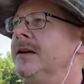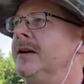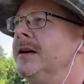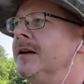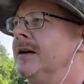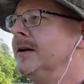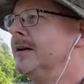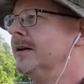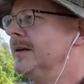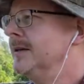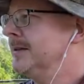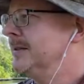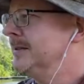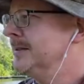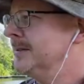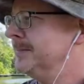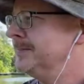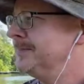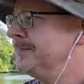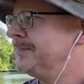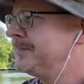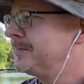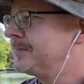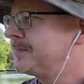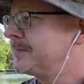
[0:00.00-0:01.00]
And
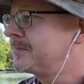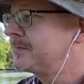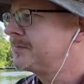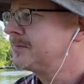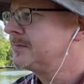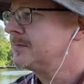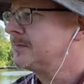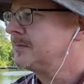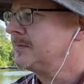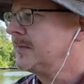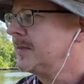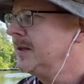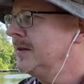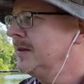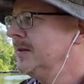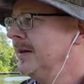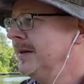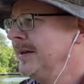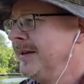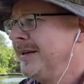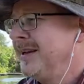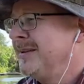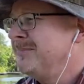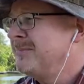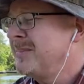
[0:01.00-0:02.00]

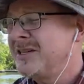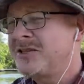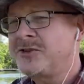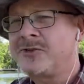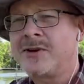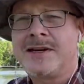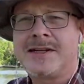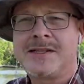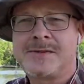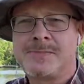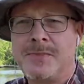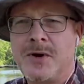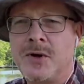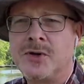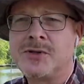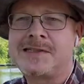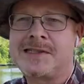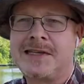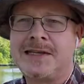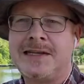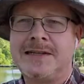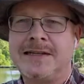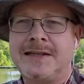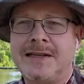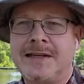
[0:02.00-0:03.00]
again, my training's
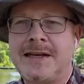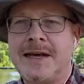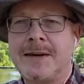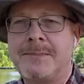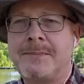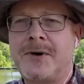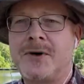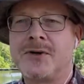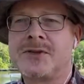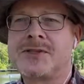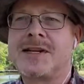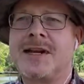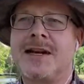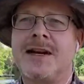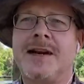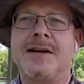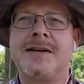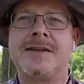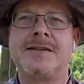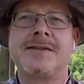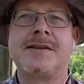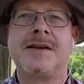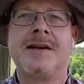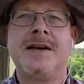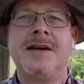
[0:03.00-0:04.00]
mostly in the Kempo
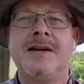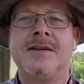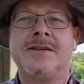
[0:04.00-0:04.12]
styles.